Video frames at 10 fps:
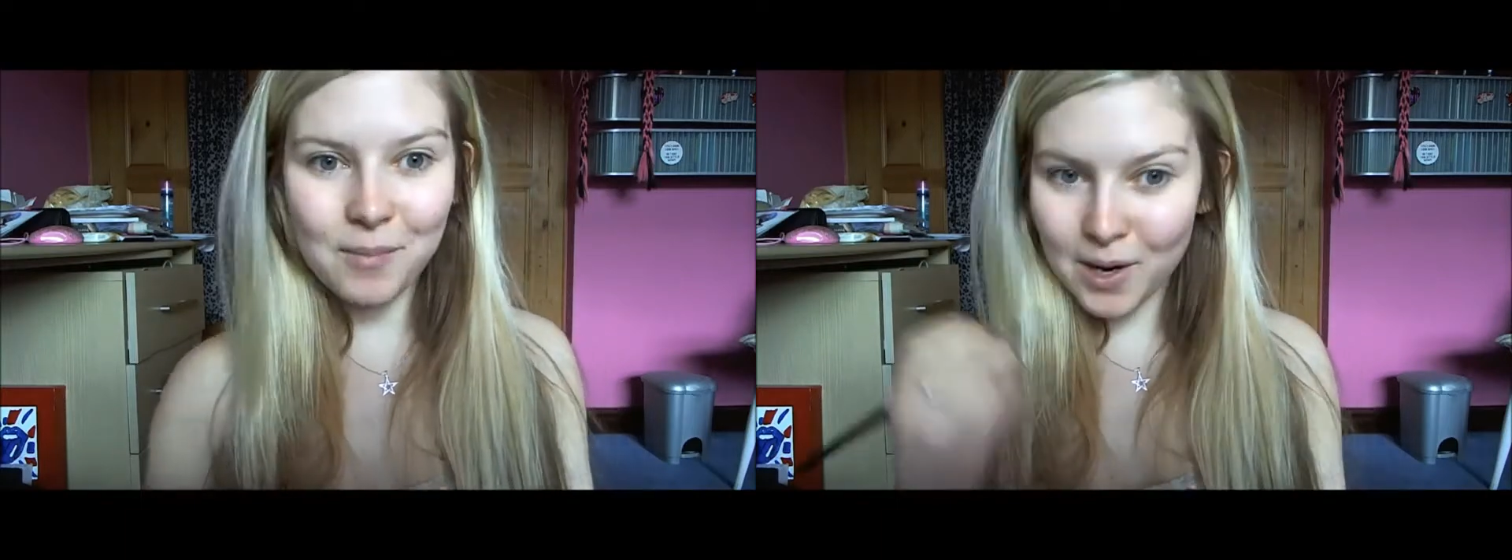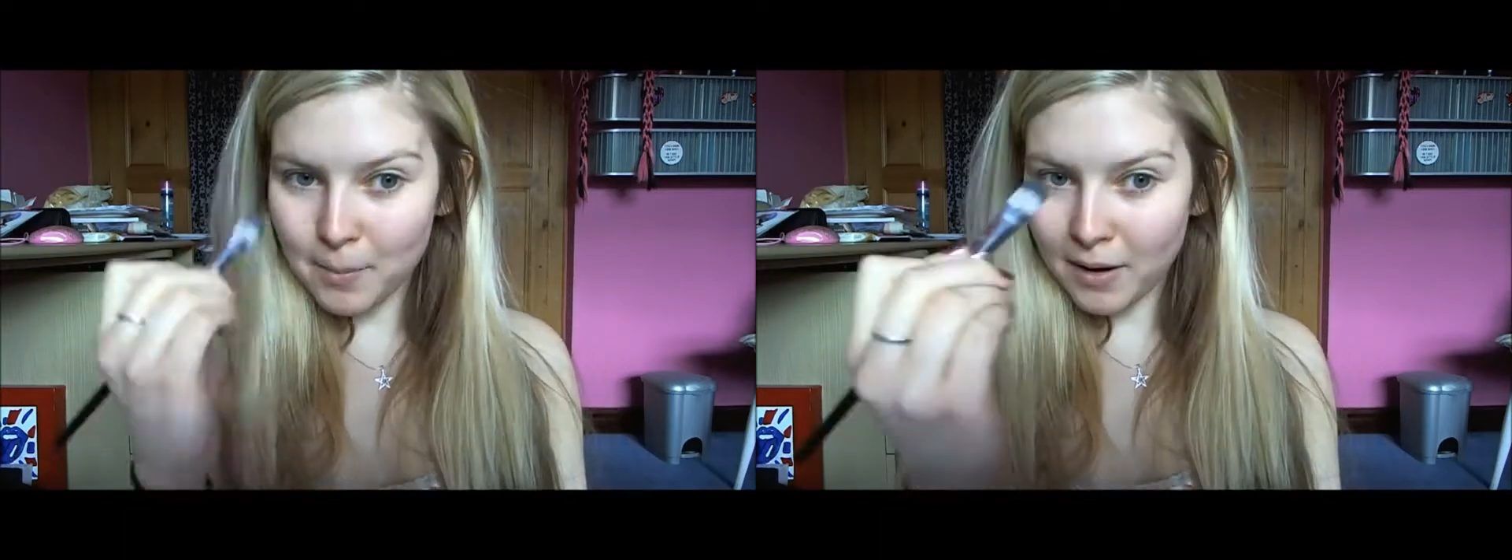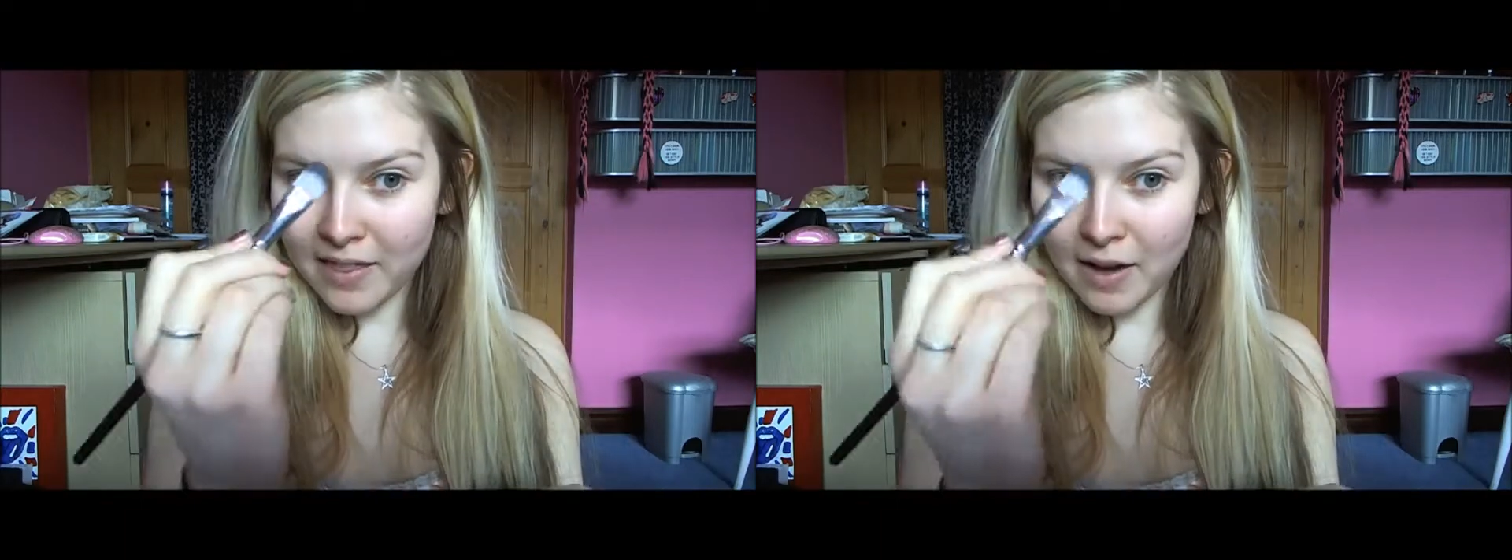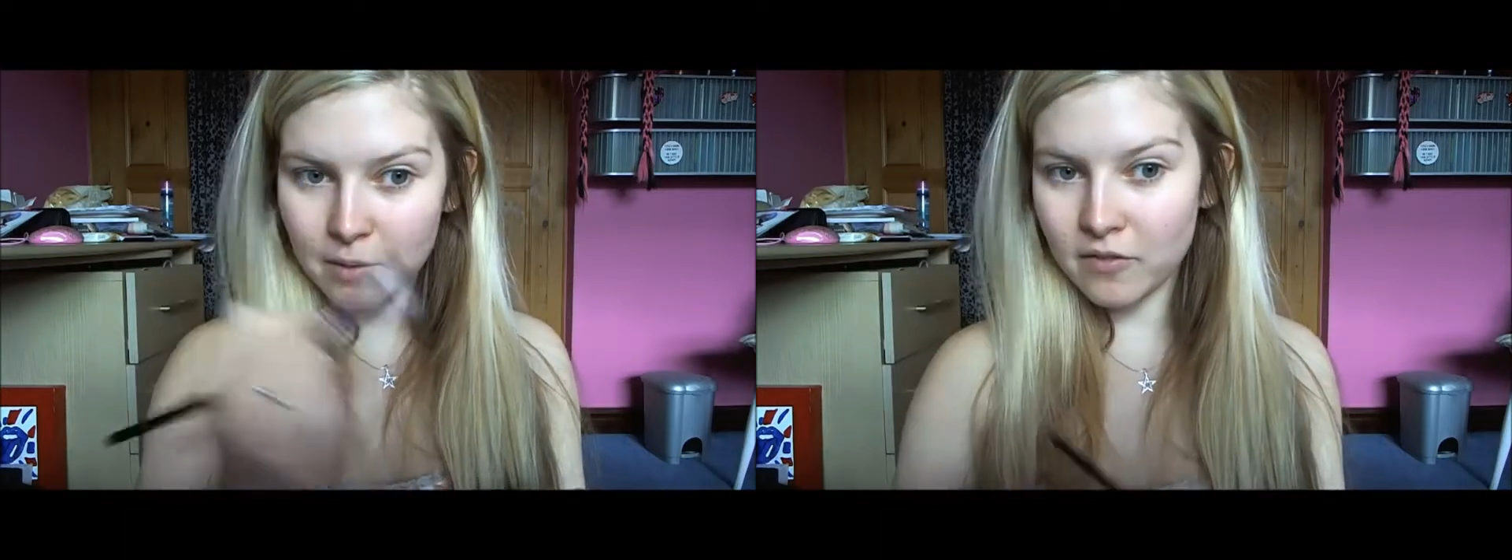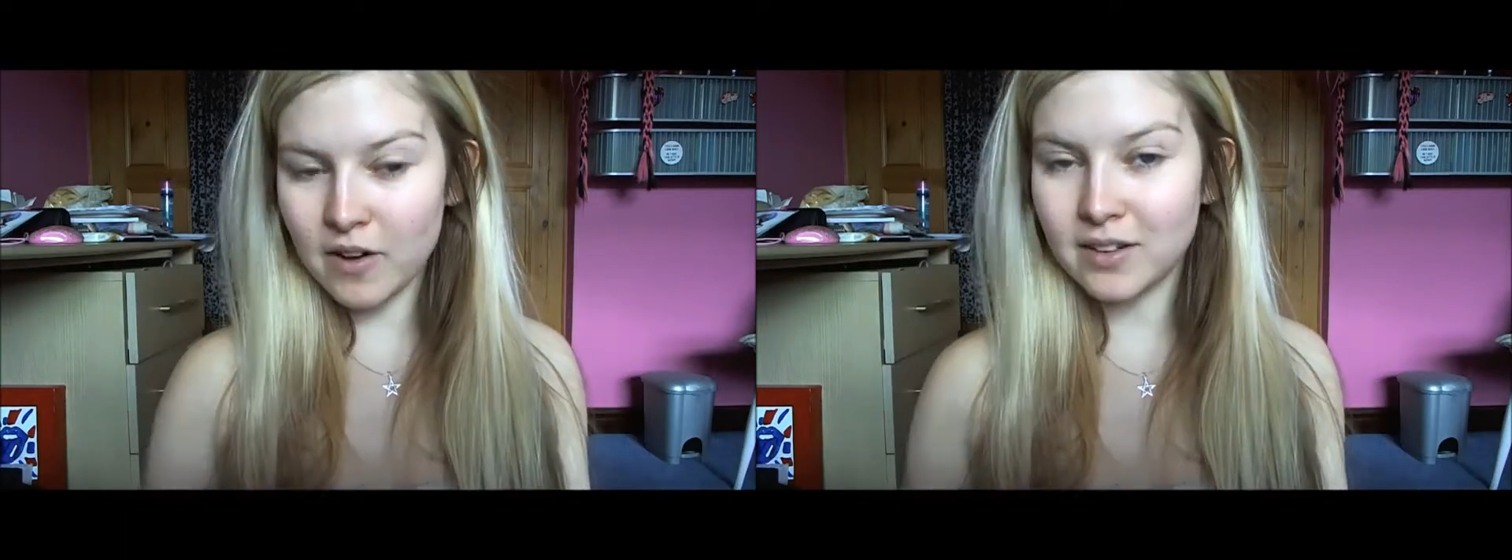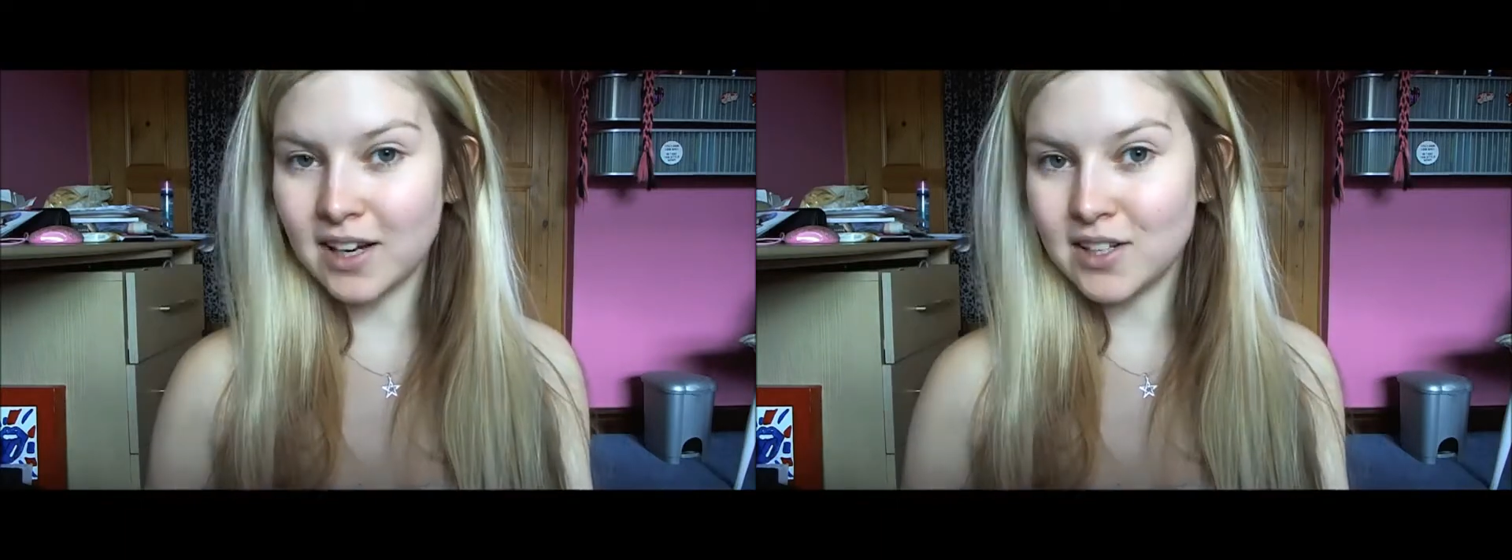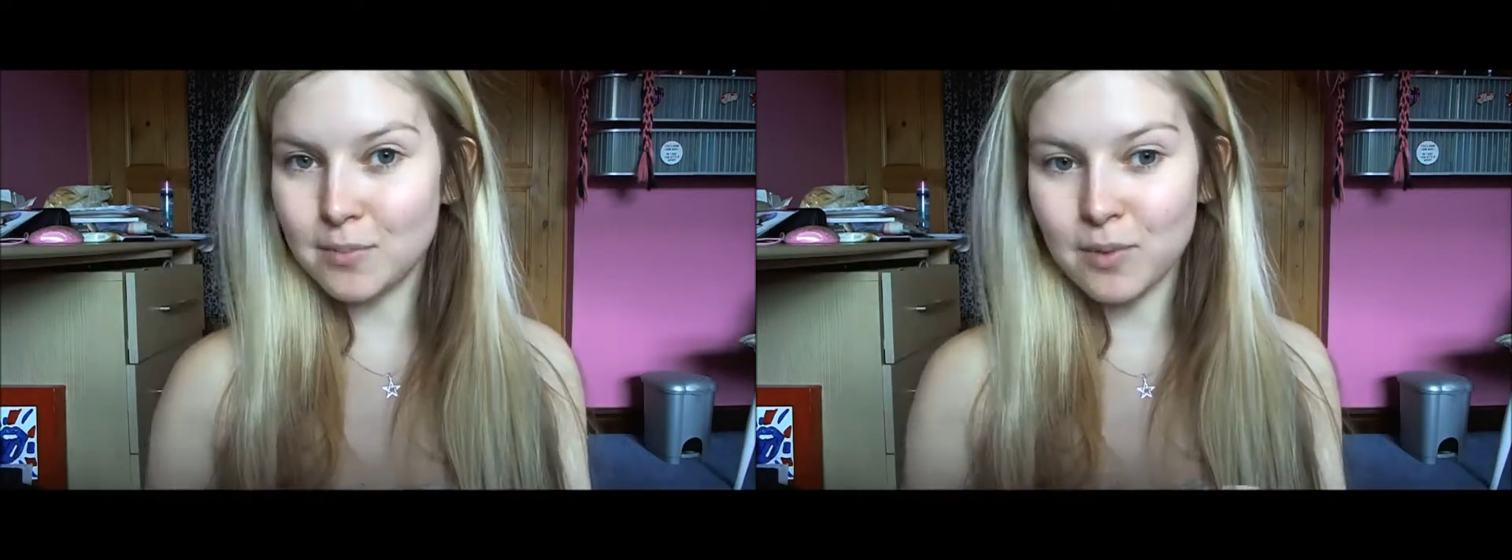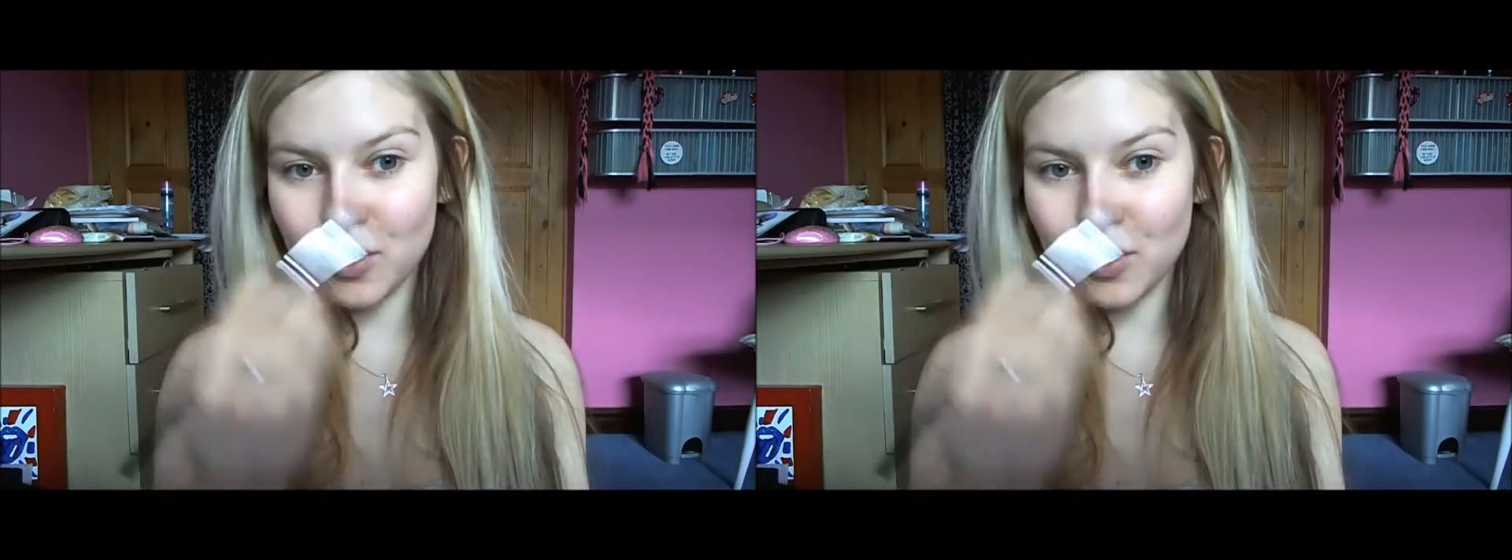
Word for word: going to apply that with a foundation